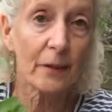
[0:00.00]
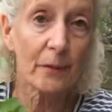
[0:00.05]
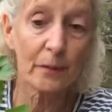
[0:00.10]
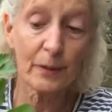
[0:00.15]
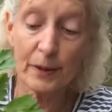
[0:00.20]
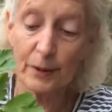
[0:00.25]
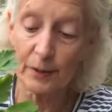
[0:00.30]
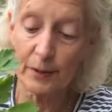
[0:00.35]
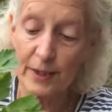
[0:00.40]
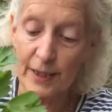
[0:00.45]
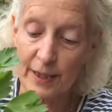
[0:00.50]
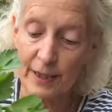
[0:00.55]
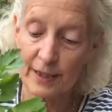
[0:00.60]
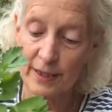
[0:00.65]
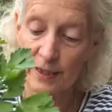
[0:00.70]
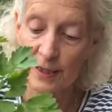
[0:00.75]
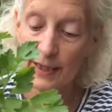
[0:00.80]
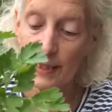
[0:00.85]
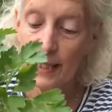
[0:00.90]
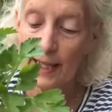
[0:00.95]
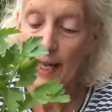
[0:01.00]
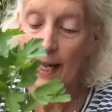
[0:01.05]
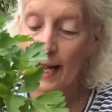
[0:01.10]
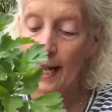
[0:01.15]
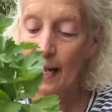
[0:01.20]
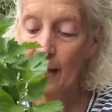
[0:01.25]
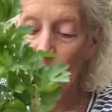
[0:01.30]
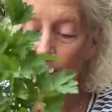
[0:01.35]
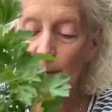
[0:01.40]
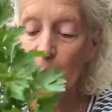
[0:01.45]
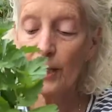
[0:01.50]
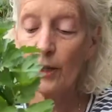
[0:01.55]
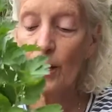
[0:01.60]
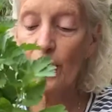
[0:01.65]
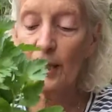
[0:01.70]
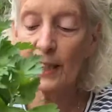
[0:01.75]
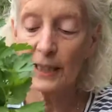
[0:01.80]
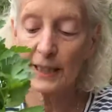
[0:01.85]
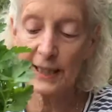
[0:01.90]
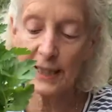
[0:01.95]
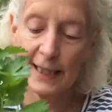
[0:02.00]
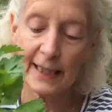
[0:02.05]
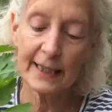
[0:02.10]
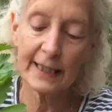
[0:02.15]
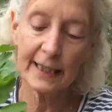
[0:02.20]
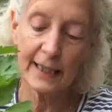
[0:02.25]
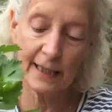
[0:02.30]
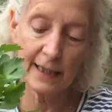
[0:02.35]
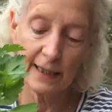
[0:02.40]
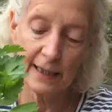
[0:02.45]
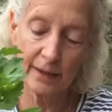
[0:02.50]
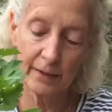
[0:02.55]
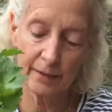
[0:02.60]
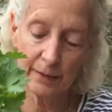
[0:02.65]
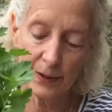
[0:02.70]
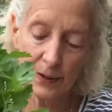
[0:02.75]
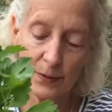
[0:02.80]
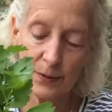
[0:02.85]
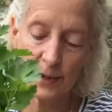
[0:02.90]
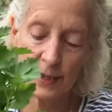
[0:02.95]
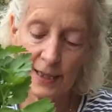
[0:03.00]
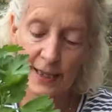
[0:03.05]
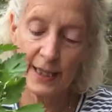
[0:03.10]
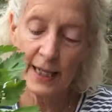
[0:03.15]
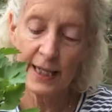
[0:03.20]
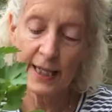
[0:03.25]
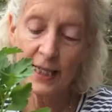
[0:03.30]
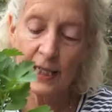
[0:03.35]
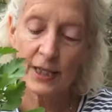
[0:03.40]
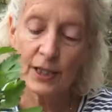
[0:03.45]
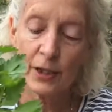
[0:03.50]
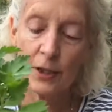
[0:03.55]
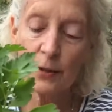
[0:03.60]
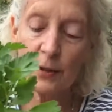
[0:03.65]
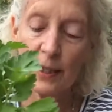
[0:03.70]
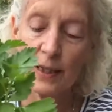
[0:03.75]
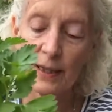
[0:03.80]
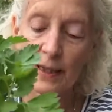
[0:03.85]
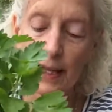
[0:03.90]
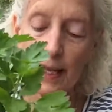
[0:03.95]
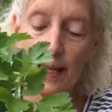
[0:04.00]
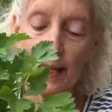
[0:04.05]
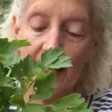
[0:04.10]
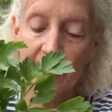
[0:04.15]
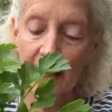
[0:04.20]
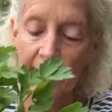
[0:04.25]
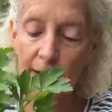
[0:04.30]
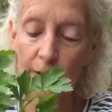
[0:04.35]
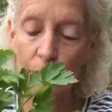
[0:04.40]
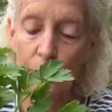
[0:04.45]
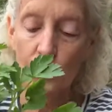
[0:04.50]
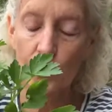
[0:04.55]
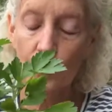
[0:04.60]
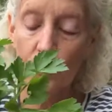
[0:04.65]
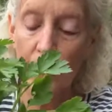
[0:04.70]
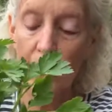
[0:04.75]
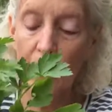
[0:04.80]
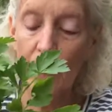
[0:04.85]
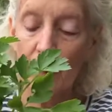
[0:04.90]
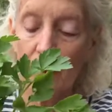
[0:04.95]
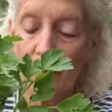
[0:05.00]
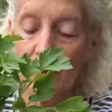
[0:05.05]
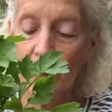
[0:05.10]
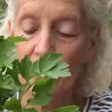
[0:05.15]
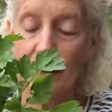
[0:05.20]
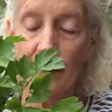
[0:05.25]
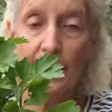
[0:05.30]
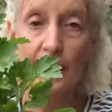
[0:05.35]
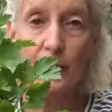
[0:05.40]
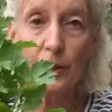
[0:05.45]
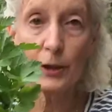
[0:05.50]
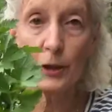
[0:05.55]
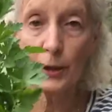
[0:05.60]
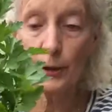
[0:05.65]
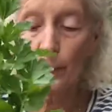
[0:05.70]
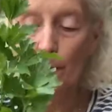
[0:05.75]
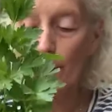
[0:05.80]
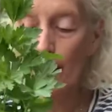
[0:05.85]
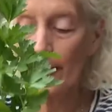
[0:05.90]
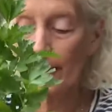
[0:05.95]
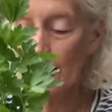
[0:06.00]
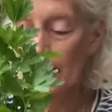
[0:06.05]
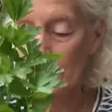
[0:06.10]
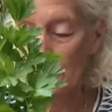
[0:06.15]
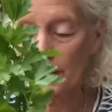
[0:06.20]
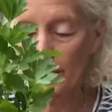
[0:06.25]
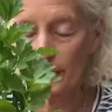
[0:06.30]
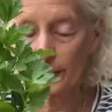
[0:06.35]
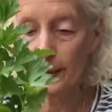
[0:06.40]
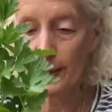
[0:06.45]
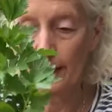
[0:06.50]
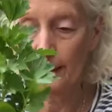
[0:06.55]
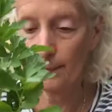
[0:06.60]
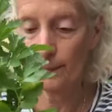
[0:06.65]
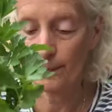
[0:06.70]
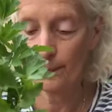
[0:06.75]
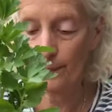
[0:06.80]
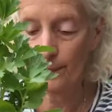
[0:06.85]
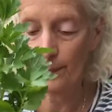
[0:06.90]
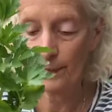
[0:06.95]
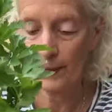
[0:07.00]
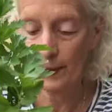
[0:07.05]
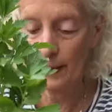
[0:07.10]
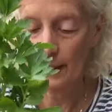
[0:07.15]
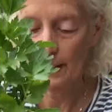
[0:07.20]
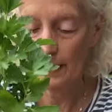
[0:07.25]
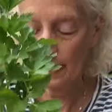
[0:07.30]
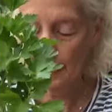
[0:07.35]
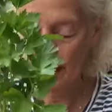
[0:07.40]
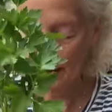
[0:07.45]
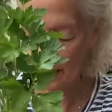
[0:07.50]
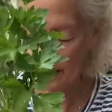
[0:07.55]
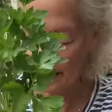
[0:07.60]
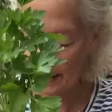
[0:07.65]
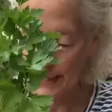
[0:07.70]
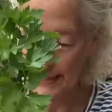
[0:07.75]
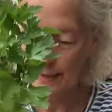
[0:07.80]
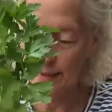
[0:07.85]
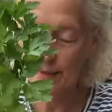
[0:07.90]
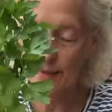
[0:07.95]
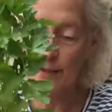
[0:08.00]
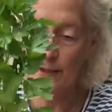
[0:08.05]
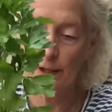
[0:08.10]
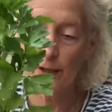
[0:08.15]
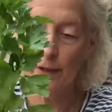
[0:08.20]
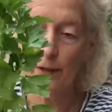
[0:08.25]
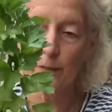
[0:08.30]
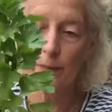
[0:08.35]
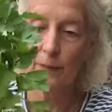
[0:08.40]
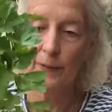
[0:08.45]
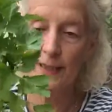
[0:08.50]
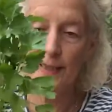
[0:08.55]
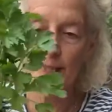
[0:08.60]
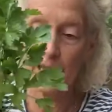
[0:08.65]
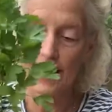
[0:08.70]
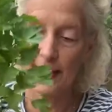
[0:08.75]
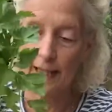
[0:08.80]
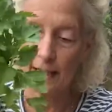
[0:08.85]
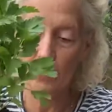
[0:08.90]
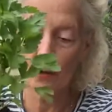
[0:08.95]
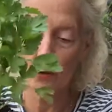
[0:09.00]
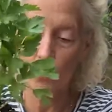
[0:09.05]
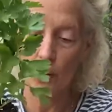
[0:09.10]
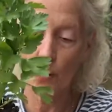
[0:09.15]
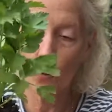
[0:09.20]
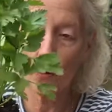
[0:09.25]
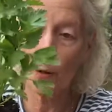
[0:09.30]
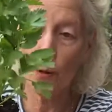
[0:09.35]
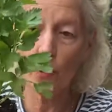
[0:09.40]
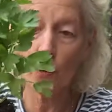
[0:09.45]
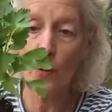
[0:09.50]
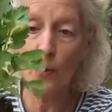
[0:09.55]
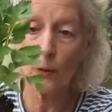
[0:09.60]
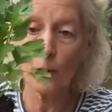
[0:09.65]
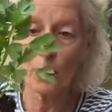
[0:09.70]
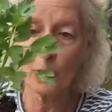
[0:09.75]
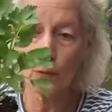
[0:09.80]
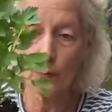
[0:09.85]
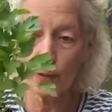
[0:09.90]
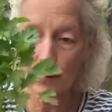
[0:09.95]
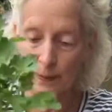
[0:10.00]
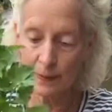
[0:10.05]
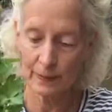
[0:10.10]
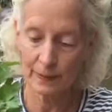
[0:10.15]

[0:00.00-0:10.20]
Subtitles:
the roots. We call it teasing the roots so that they can grow in their new potting soil. All right, so we take the whole